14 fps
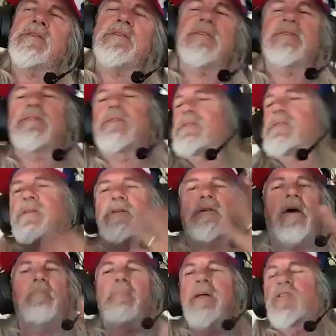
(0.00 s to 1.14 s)
is it
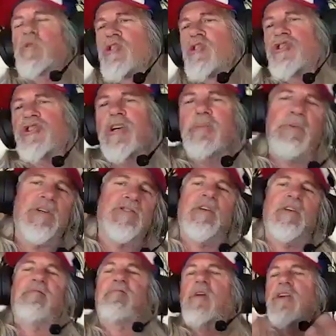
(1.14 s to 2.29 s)
a mentorship? Is it
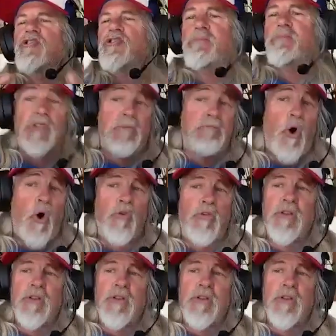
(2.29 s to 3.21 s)
a friendship? Is it both?